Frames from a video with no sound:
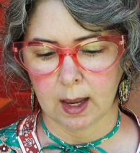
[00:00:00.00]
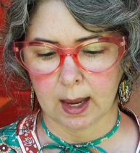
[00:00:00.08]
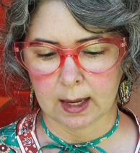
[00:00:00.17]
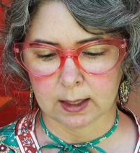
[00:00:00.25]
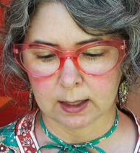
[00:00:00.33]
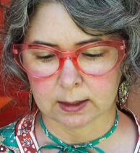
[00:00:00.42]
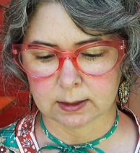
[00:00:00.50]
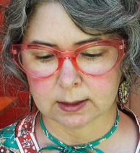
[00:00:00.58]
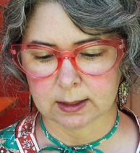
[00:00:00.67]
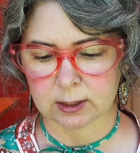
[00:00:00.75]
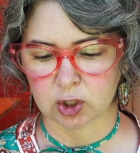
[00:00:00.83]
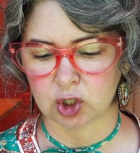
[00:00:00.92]
And it's
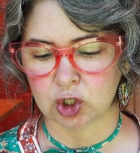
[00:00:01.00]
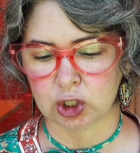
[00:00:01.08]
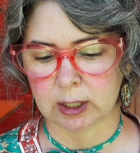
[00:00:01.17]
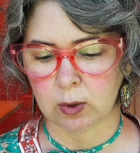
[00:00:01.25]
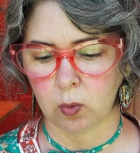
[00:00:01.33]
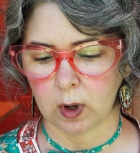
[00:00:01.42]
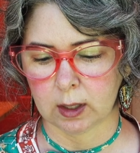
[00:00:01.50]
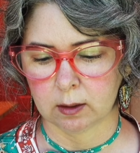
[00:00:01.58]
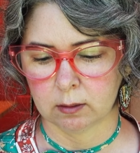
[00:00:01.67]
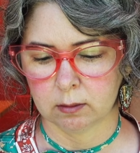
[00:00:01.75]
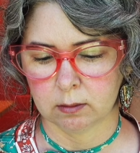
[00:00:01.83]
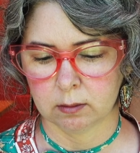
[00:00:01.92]
this G one.
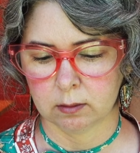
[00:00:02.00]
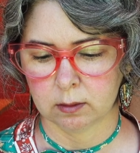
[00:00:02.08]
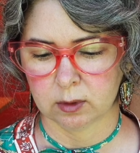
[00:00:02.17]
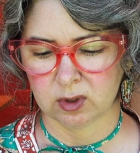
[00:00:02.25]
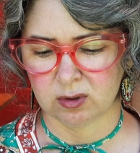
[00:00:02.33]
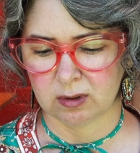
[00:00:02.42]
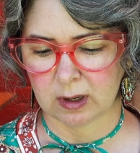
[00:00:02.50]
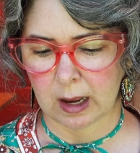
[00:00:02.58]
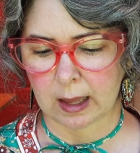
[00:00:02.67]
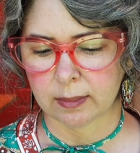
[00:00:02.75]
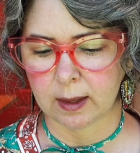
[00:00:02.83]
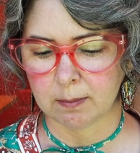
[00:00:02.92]

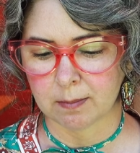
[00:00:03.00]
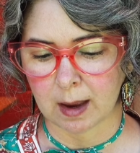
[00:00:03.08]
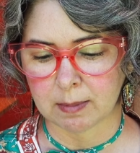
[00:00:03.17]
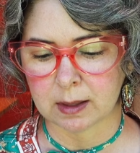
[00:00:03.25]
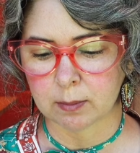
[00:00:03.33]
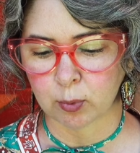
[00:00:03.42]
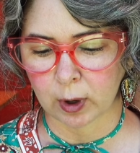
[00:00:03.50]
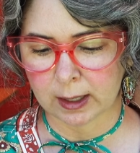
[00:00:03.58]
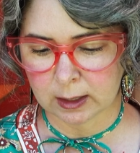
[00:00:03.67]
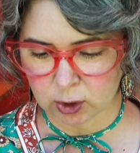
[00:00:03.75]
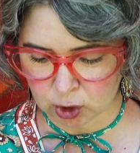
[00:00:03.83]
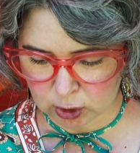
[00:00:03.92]
I think maybe the brand
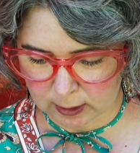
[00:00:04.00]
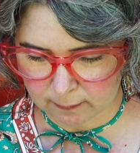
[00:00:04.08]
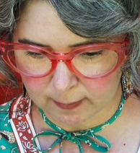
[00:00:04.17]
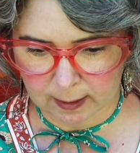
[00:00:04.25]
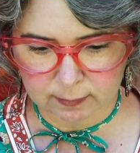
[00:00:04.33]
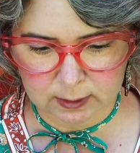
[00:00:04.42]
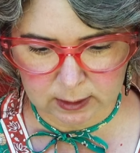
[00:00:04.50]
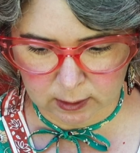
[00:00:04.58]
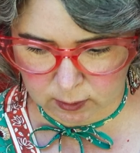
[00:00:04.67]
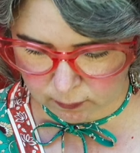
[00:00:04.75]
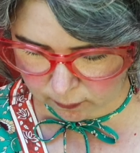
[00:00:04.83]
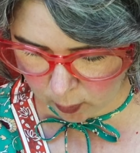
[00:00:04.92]
is
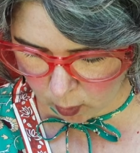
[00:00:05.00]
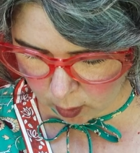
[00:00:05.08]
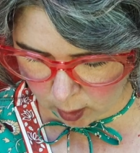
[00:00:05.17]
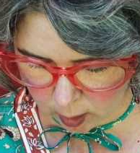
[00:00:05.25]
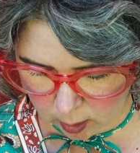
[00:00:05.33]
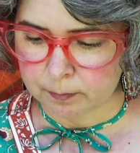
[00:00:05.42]
G564,